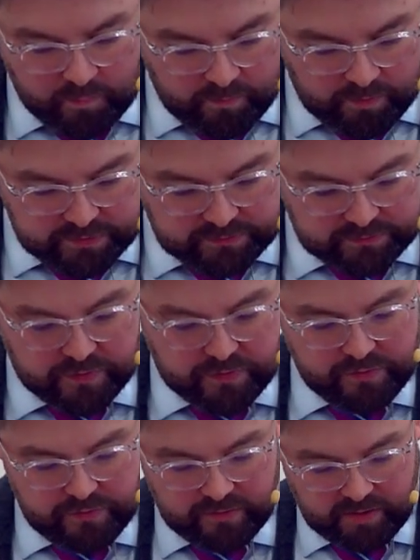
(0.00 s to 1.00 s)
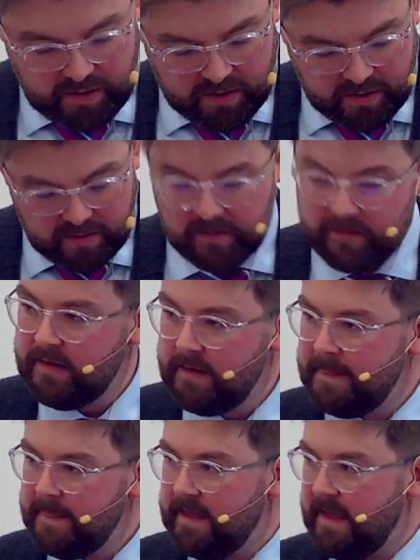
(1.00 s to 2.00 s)
1 and 2 are
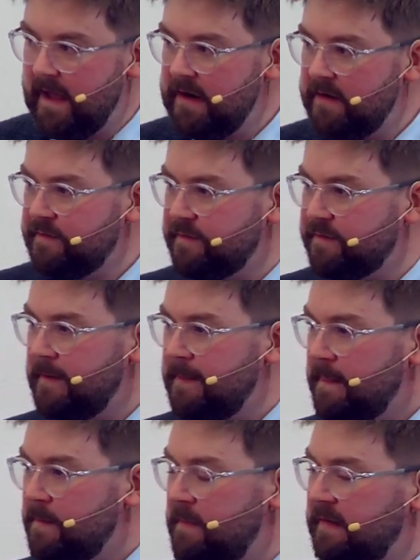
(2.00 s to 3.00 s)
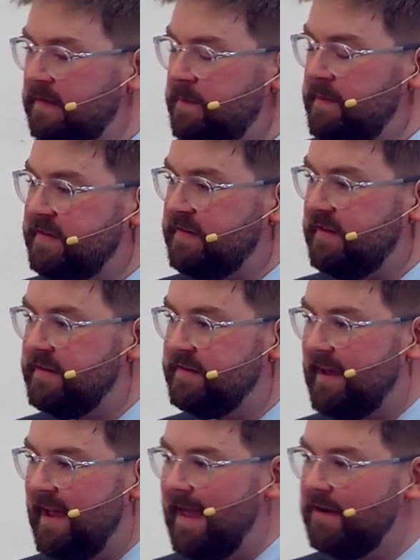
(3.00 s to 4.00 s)
kind of meant to be seen as
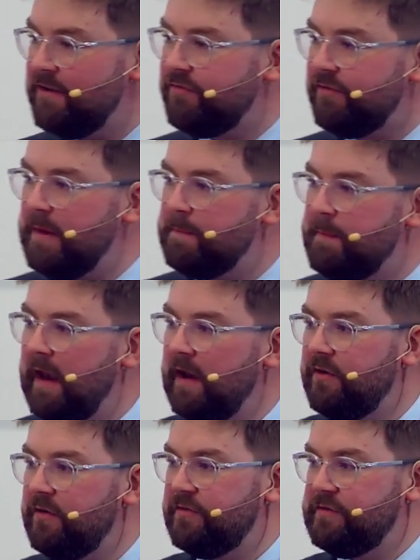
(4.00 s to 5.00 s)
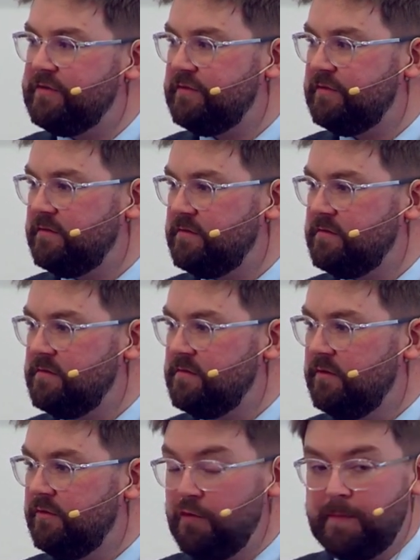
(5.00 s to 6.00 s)
entry pillars.
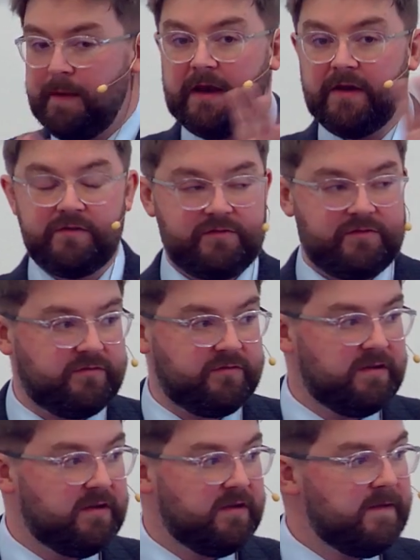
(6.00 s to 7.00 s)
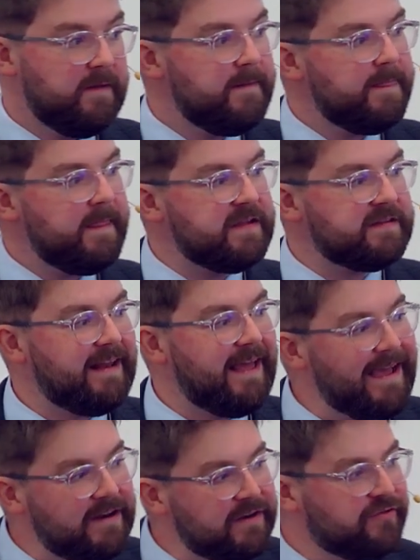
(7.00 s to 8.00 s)
Two pillars as an
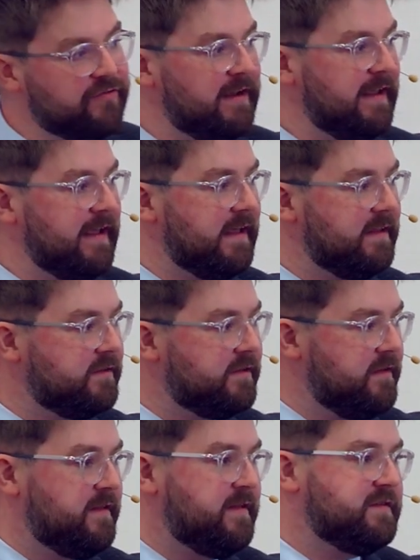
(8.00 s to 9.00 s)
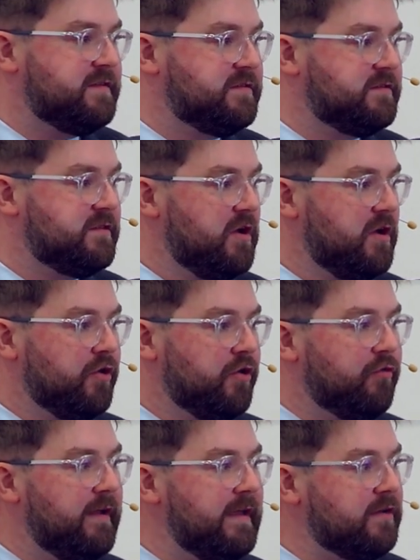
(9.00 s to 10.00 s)
entry into this
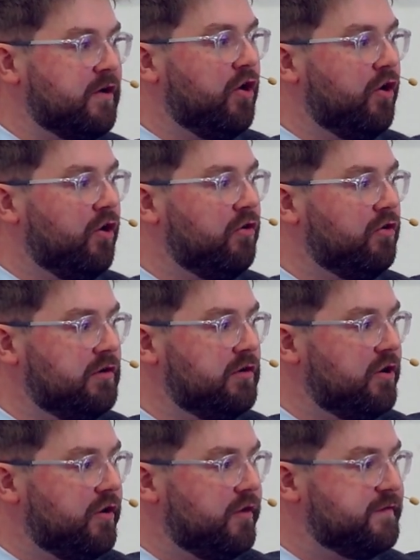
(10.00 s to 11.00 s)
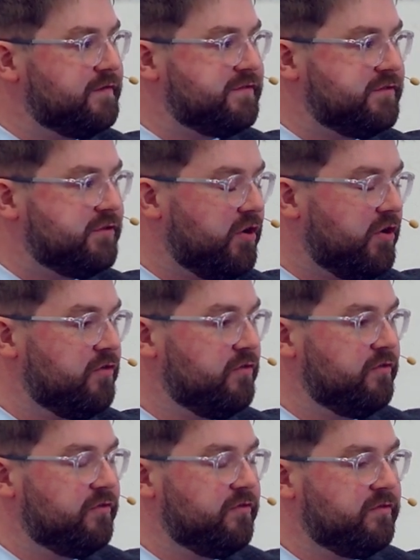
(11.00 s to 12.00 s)
great hall of songs.